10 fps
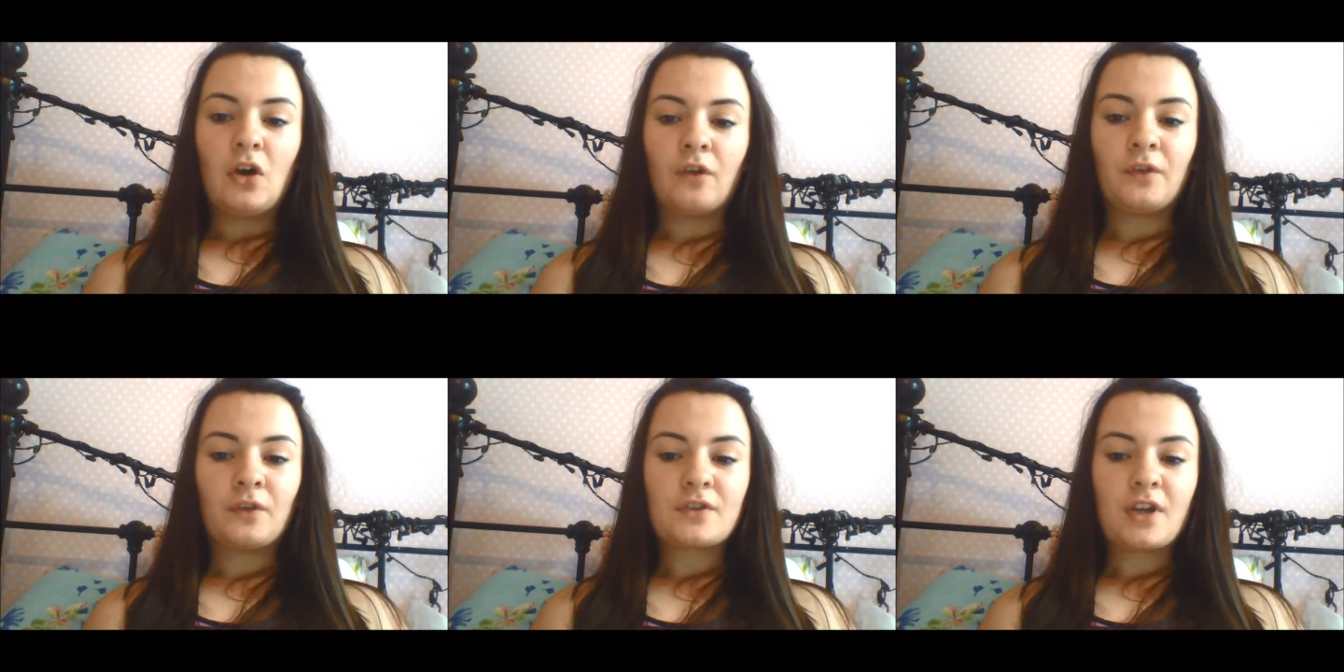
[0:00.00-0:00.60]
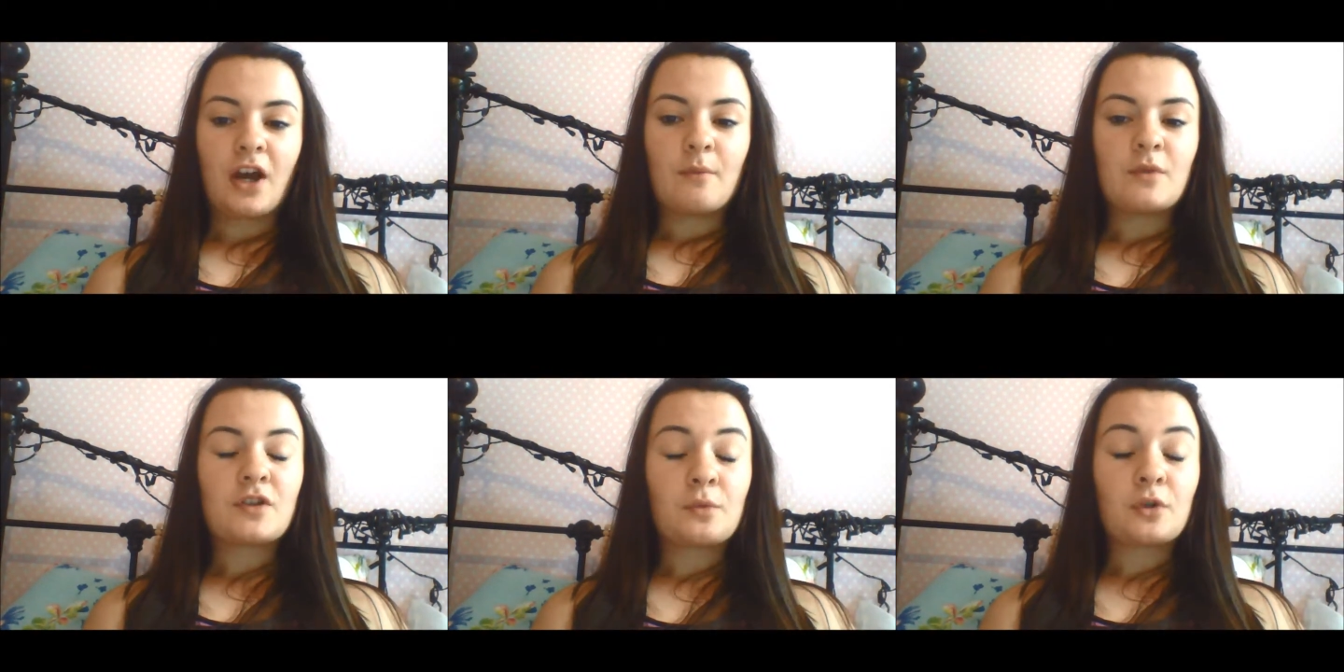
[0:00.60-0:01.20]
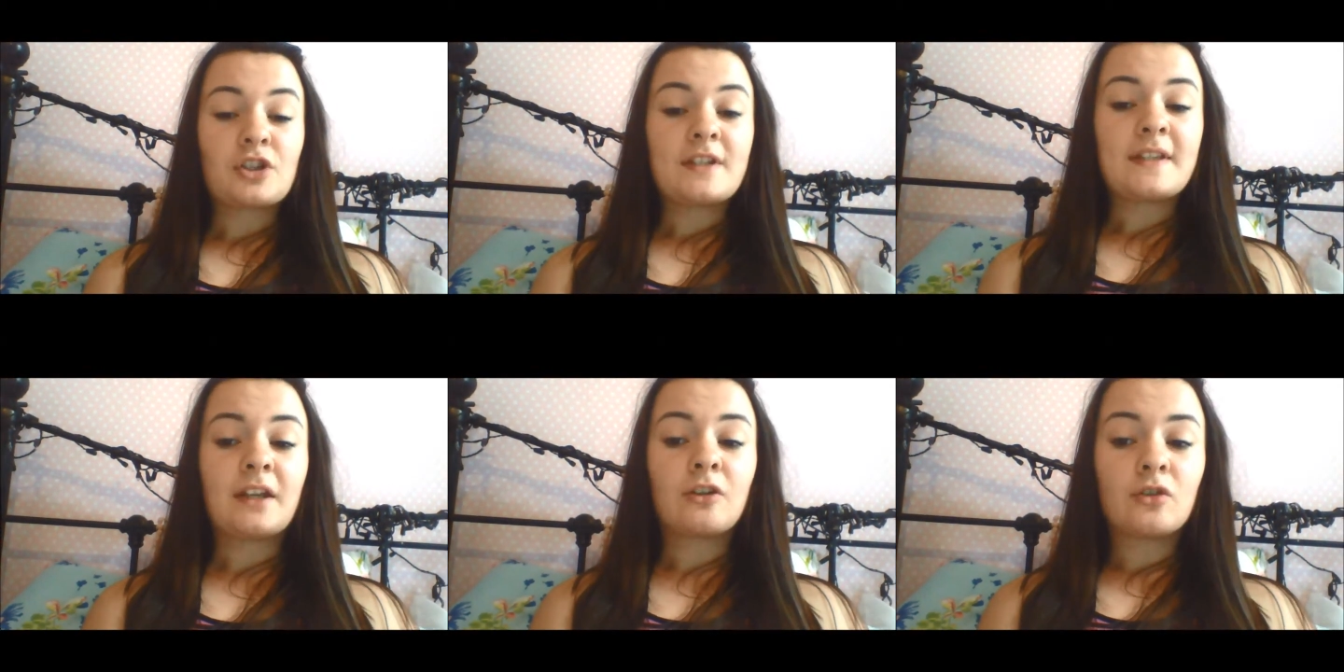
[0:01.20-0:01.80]
of your time to watch this
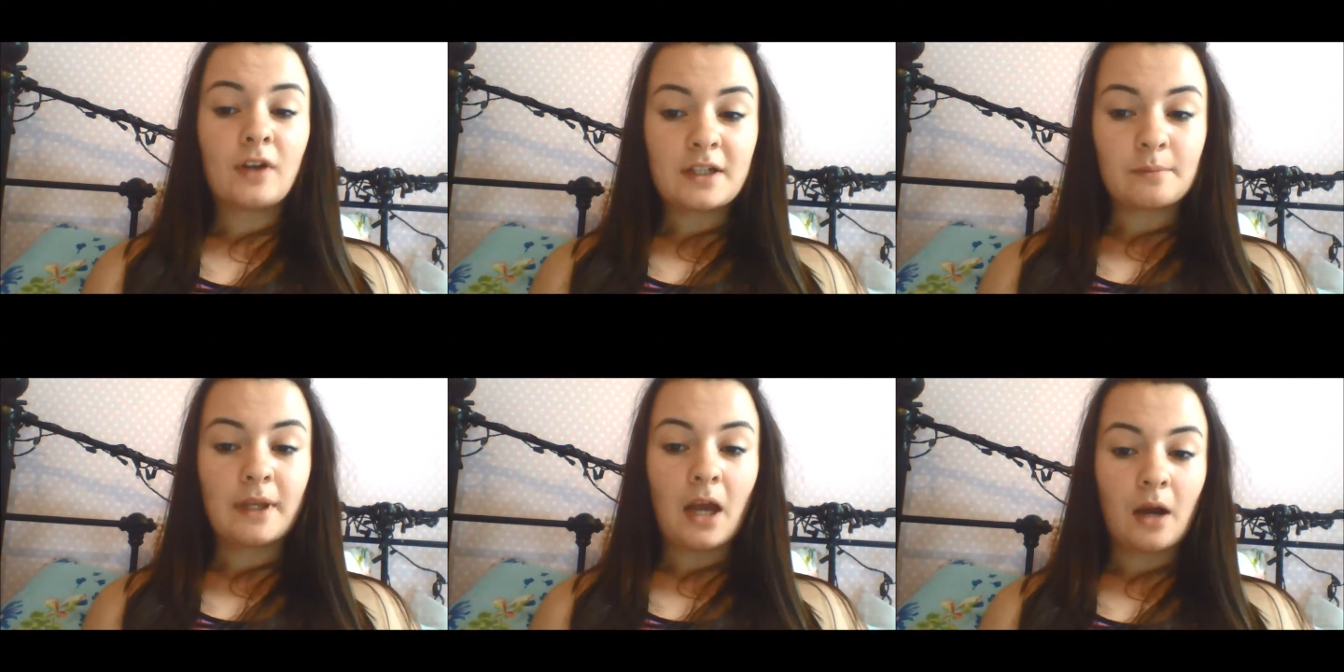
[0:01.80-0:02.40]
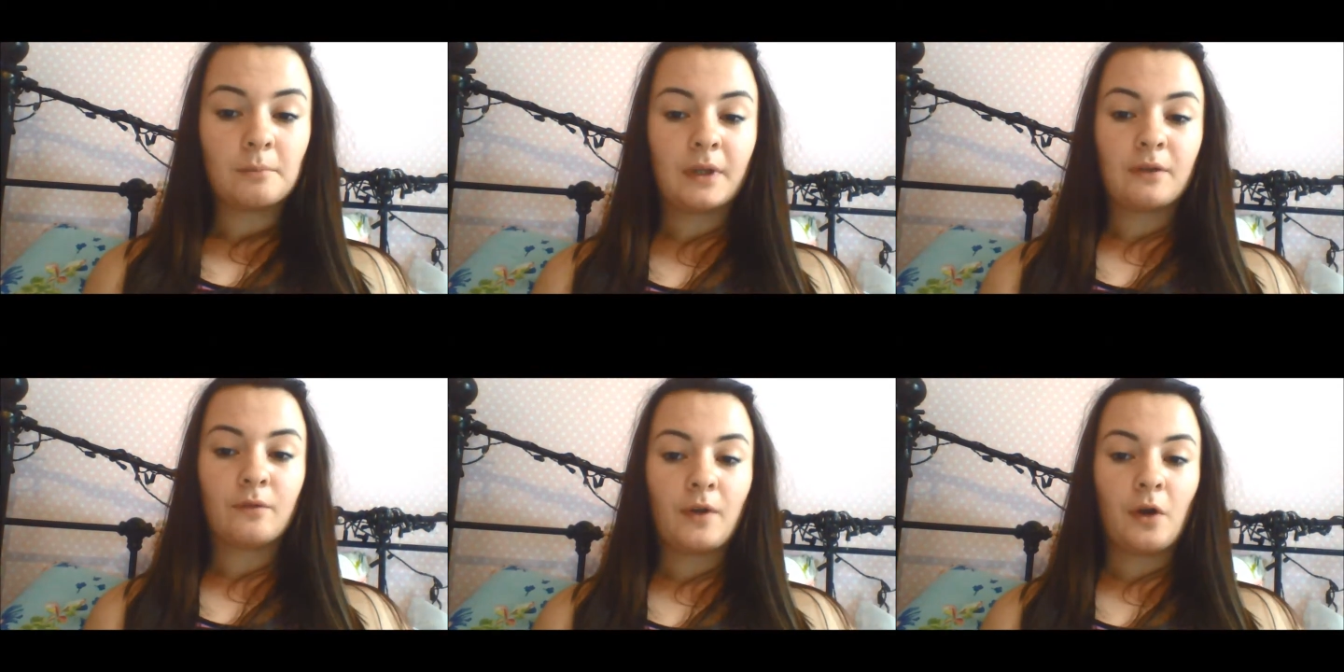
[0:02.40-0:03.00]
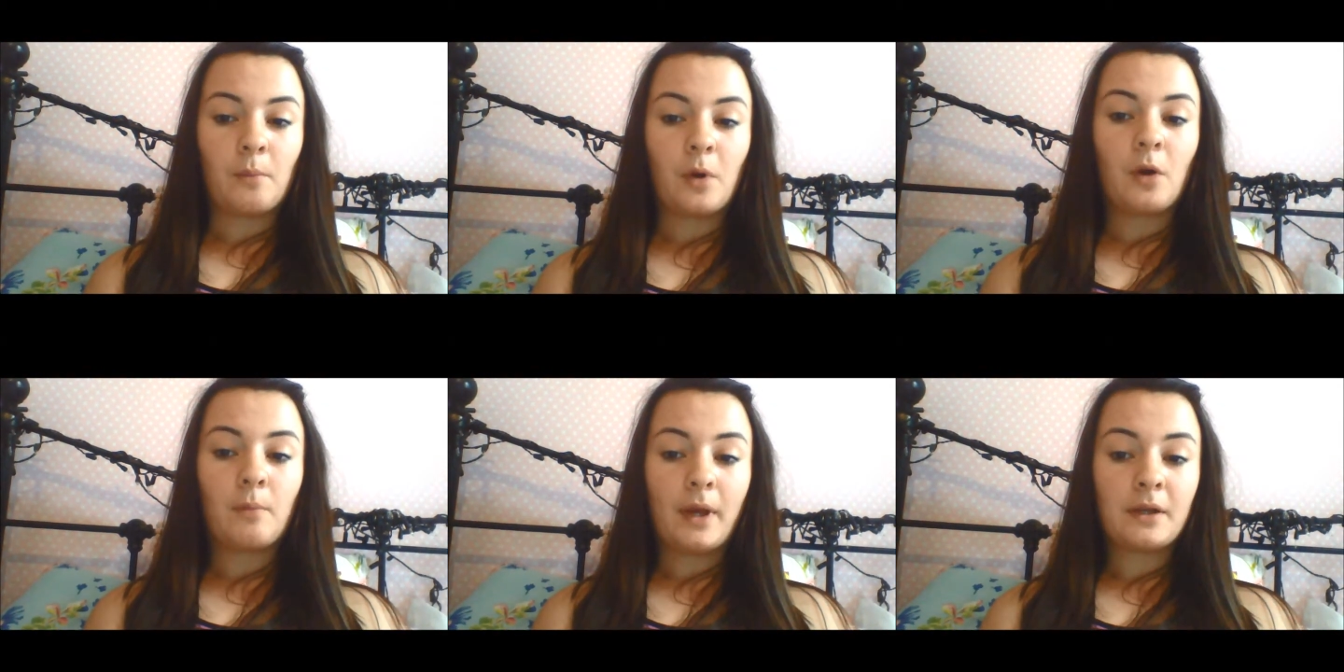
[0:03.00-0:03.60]
incredibly humbling film
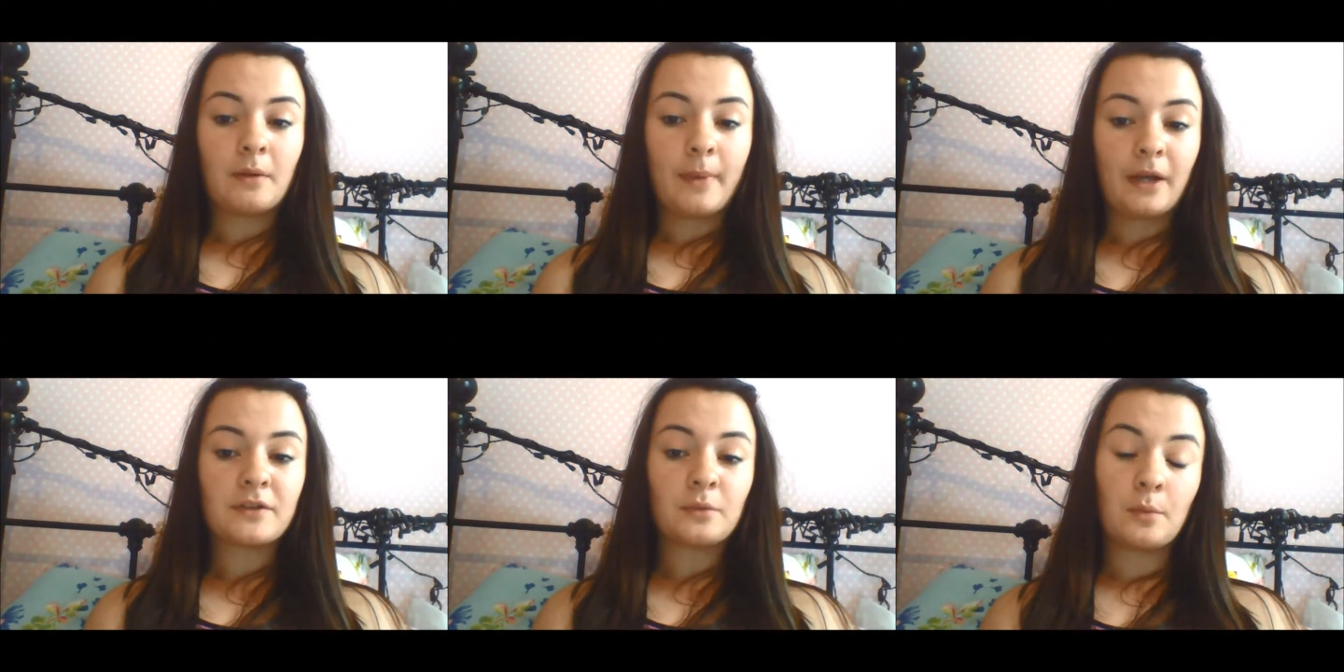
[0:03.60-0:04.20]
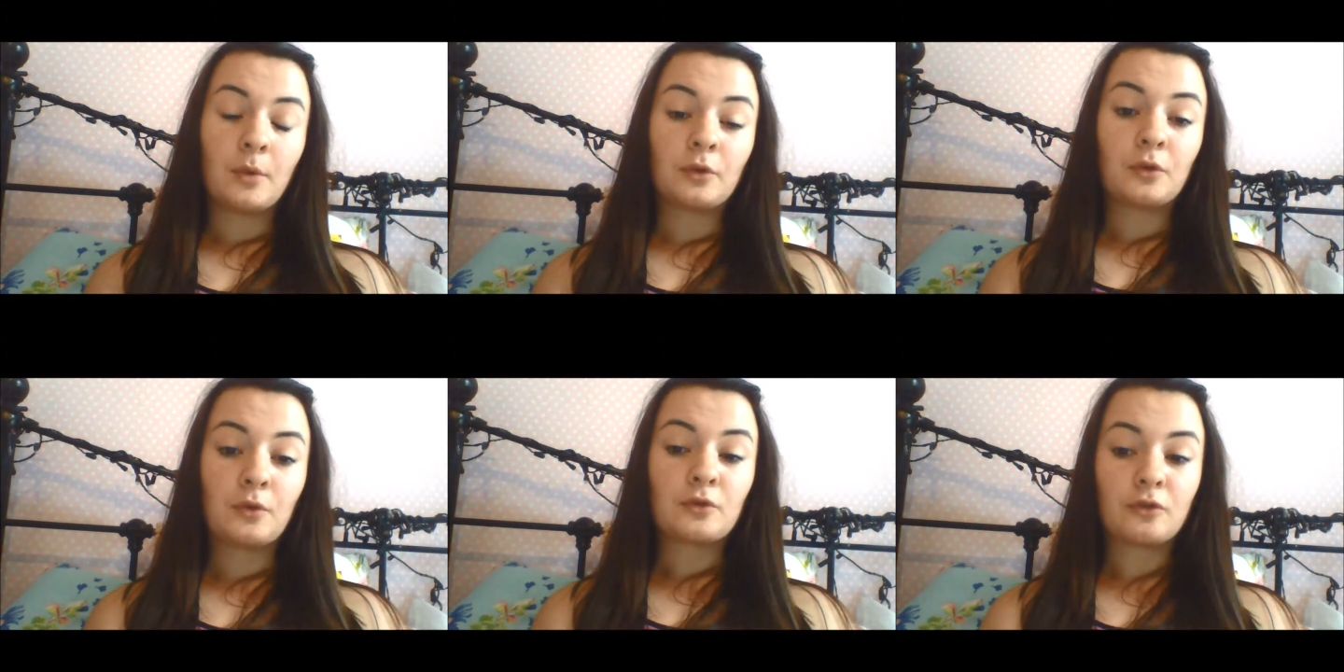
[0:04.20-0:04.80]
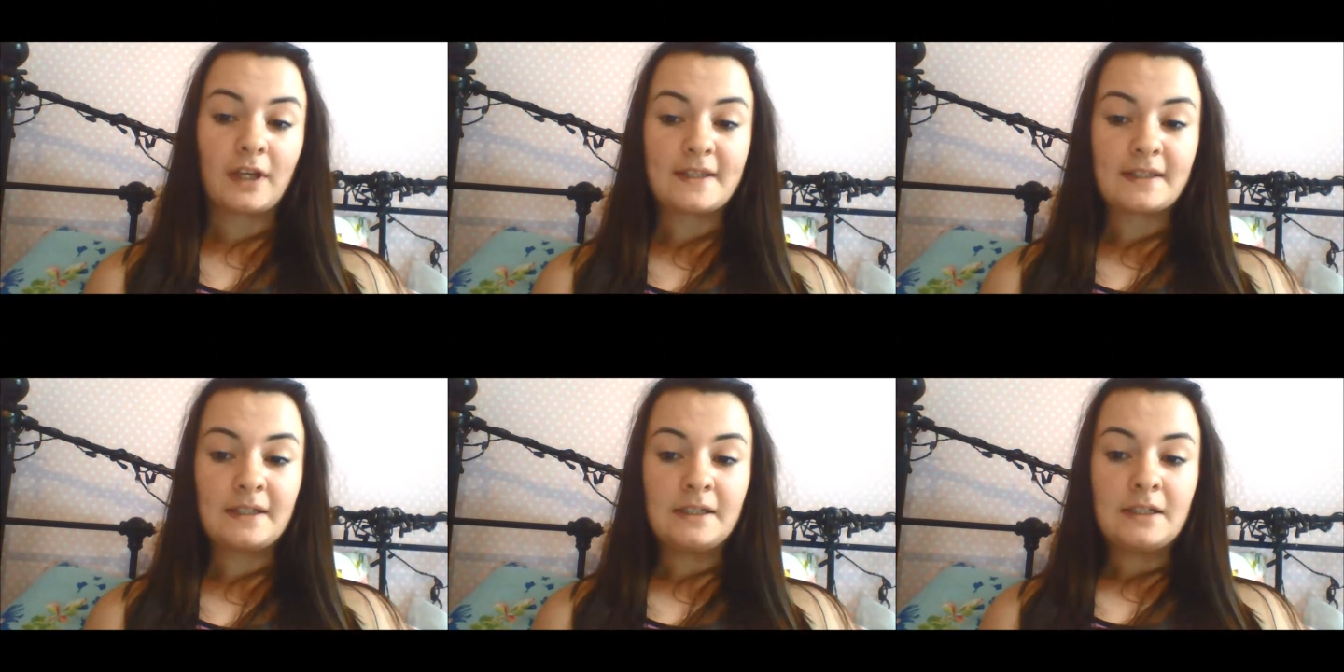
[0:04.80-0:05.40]
about a woman called Kris.